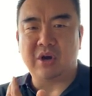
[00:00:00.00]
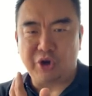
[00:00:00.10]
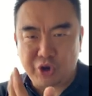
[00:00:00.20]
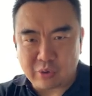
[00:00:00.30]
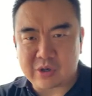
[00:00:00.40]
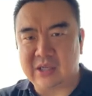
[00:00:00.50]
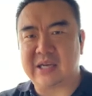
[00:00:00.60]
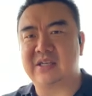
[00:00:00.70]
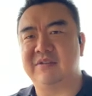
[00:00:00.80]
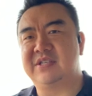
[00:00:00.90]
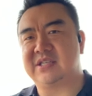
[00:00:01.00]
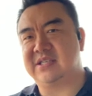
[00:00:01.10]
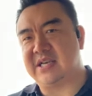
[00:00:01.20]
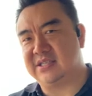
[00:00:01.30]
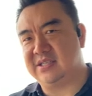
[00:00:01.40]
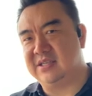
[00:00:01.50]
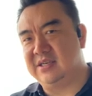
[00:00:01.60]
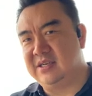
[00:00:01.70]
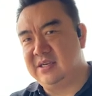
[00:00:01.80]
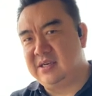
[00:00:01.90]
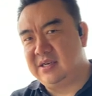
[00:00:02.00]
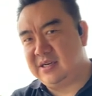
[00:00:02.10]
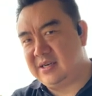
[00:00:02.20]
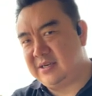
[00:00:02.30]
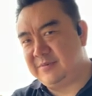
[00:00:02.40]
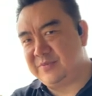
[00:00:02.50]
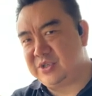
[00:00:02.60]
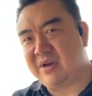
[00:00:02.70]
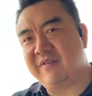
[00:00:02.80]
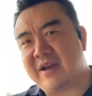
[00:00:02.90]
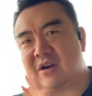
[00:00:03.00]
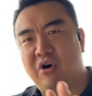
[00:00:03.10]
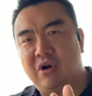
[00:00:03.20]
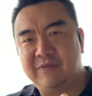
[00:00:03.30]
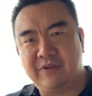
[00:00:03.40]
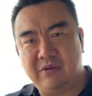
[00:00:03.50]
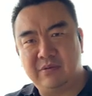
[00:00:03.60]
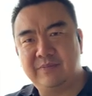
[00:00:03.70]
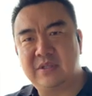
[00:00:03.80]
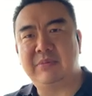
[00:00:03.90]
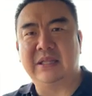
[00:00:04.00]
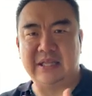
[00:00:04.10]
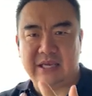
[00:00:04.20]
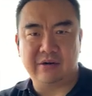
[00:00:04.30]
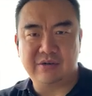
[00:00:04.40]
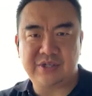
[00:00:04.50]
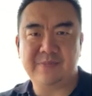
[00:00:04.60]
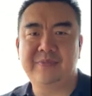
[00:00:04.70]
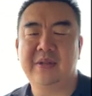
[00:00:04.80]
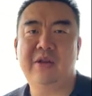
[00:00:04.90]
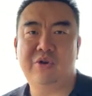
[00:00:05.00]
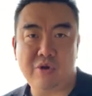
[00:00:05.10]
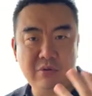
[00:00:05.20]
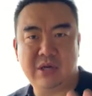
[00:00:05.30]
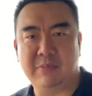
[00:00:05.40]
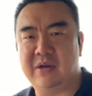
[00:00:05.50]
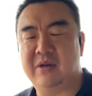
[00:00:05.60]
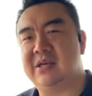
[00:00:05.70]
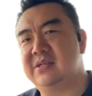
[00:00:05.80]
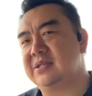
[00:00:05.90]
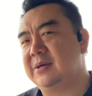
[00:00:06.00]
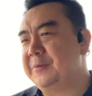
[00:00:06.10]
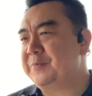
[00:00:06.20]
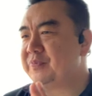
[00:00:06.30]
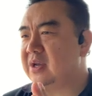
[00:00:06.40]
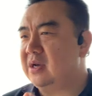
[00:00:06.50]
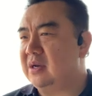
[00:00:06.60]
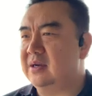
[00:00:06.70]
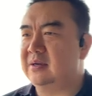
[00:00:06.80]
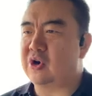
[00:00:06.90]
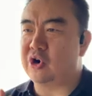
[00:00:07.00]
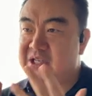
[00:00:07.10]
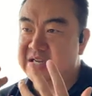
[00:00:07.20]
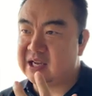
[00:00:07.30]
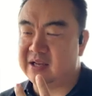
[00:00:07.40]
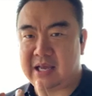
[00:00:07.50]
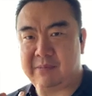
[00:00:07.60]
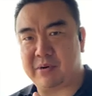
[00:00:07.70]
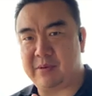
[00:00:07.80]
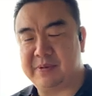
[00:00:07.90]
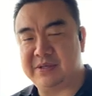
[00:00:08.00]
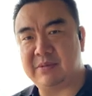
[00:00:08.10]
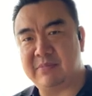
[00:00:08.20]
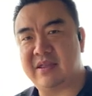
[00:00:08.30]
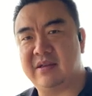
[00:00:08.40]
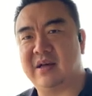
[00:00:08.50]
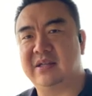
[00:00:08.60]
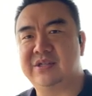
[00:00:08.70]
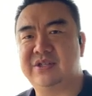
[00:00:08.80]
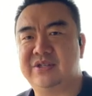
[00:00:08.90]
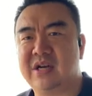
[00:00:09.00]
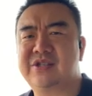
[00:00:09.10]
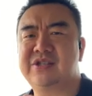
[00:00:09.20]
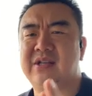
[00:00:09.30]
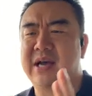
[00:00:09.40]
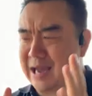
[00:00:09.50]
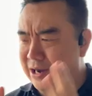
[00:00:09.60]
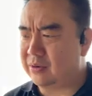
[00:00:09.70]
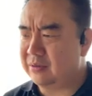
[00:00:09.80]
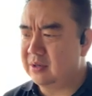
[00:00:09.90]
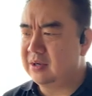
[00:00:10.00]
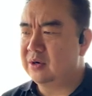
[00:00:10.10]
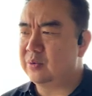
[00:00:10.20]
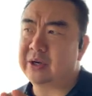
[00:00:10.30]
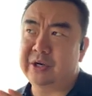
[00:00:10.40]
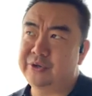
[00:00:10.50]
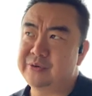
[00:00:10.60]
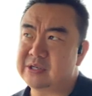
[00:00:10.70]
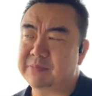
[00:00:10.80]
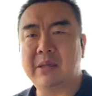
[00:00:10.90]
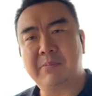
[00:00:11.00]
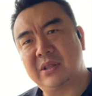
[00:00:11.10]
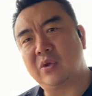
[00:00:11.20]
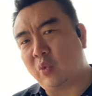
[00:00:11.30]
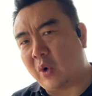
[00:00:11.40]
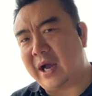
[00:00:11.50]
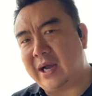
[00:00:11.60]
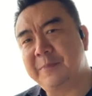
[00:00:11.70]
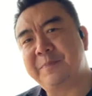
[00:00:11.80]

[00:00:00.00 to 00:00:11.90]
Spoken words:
your collective success. So I invite all of you to be leaders in your own communities, articulate purpose and methodologies, not just the how we're going to do something, but the why.